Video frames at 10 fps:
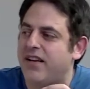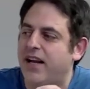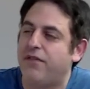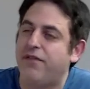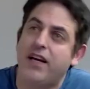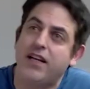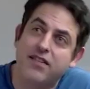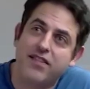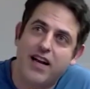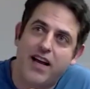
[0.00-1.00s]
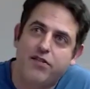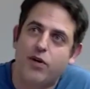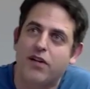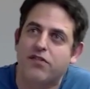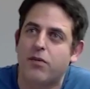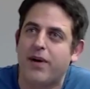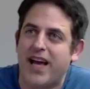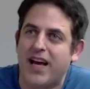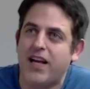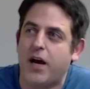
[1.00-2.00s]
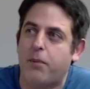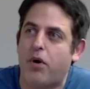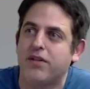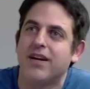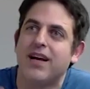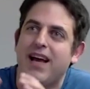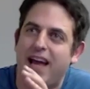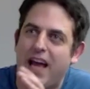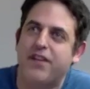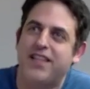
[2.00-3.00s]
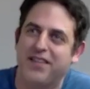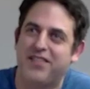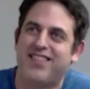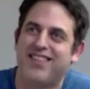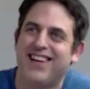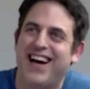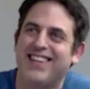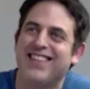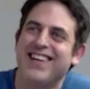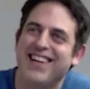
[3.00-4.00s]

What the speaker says: And I think this relates to also my earlier point, evidence. Right?